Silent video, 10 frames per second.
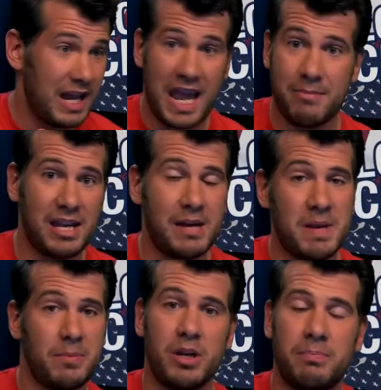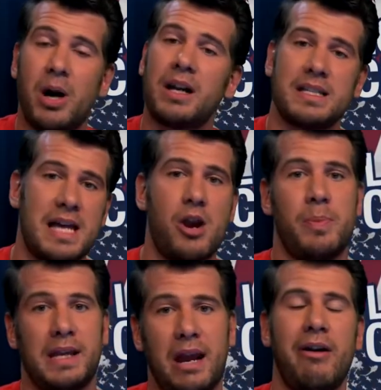and aiming it at people in a park is not
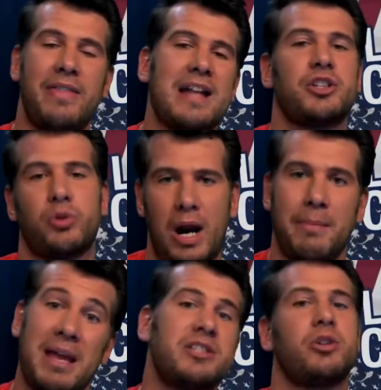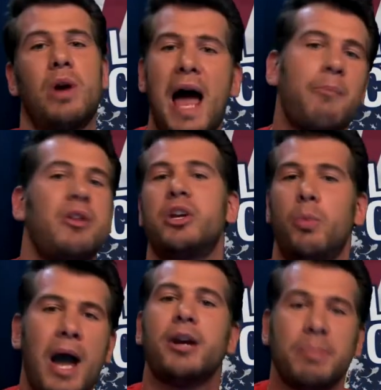open carry. That's a crime. It's a crime whether you're
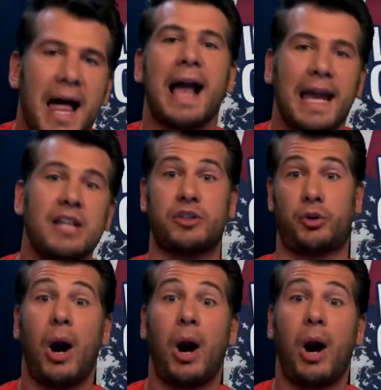white or black. It's a